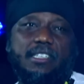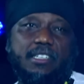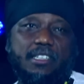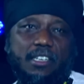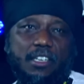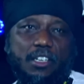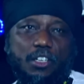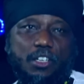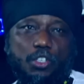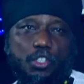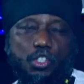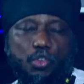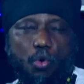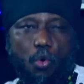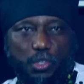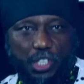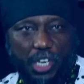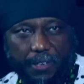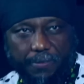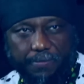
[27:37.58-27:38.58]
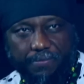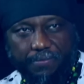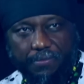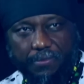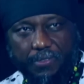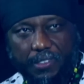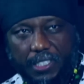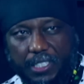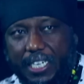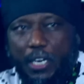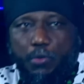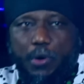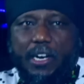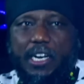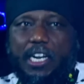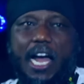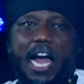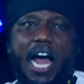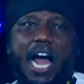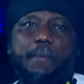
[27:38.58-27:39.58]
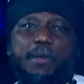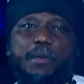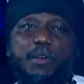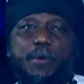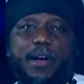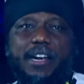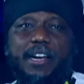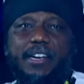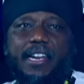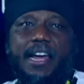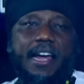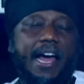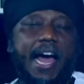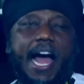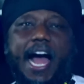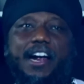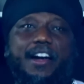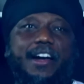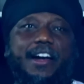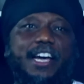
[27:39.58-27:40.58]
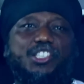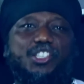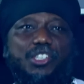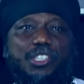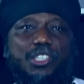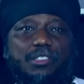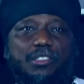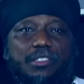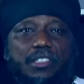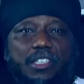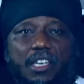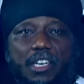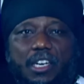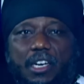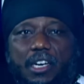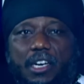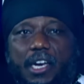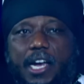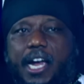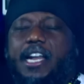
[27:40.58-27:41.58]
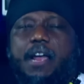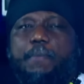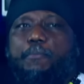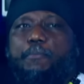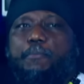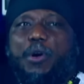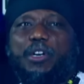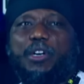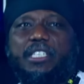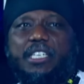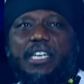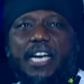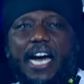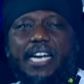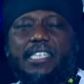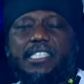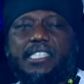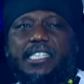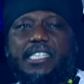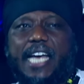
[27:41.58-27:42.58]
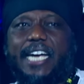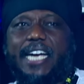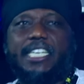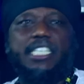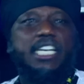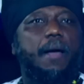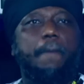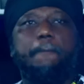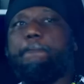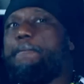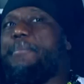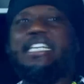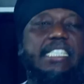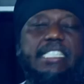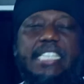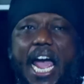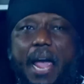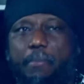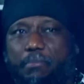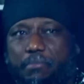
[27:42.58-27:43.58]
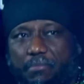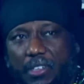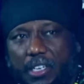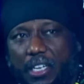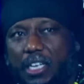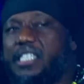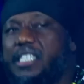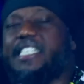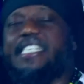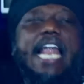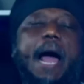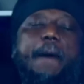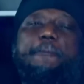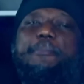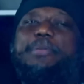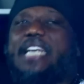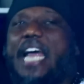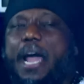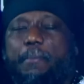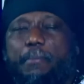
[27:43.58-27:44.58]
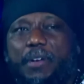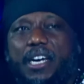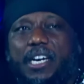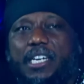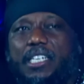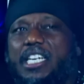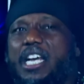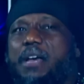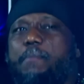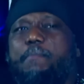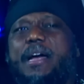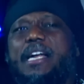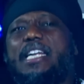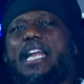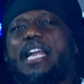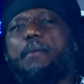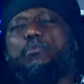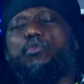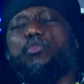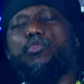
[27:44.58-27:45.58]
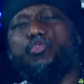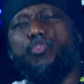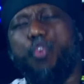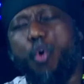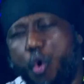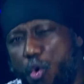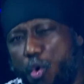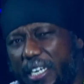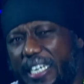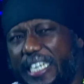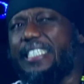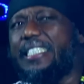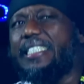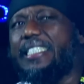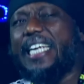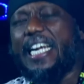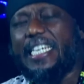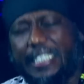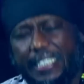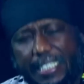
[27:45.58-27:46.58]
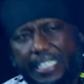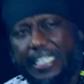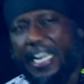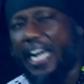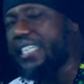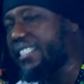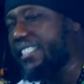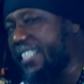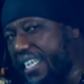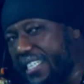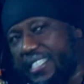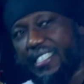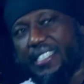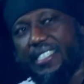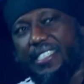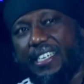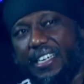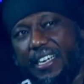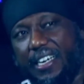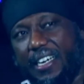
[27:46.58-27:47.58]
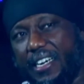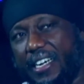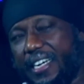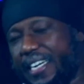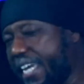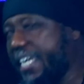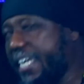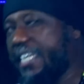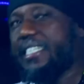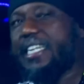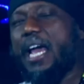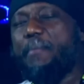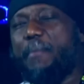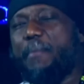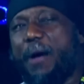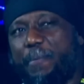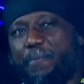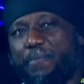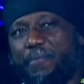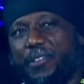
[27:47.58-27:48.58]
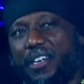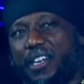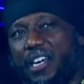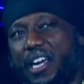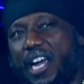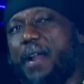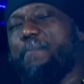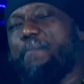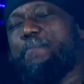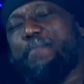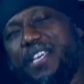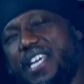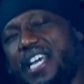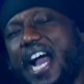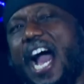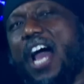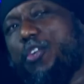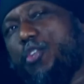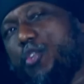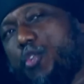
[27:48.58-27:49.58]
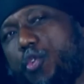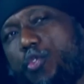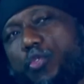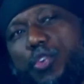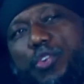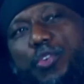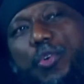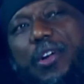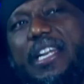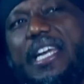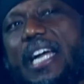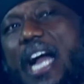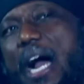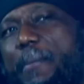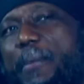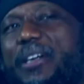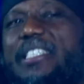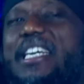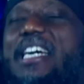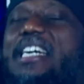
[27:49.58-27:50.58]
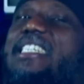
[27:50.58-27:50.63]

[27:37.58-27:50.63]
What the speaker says: of the soldier. Yet when the army went there, aggression, anybody at sight beat them, slapped them. They made them roll in dirty gutters, kicked them up, and PRO could only